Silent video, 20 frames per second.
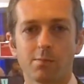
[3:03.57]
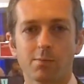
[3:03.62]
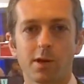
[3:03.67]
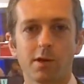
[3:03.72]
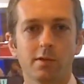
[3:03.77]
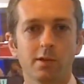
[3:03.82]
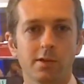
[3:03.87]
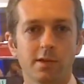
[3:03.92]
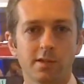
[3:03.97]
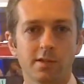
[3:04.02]

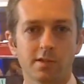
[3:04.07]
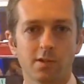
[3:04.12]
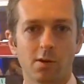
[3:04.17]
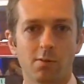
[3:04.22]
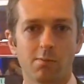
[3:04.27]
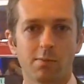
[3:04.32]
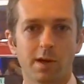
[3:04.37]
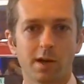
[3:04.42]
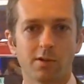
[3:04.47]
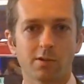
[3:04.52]
Both of these
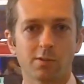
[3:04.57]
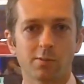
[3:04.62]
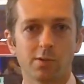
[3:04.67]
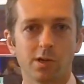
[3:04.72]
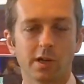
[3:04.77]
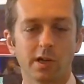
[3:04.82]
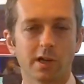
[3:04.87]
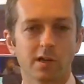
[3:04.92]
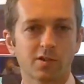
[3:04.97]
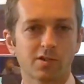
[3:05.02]
compounds
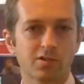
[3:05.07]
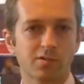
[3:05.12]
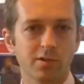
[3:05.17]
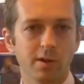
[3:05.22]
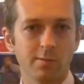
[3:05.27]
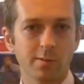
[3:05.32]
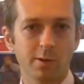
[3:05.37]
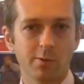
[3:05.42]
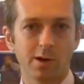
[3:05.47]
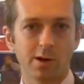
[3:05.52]
work
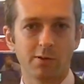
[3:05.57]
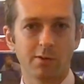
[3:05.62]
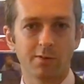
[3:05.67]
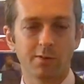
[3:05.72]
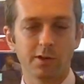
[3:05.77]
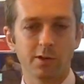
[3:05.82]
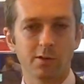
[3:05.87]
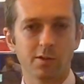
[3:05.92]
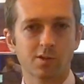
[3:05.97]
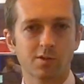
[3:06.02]
extremely well with
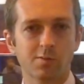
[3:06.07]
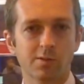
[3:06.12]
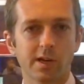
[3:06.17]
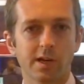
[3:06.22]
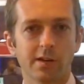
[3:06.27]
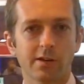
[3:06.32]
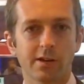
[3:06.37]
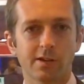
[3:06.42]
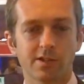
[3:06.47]
unispray, spraying.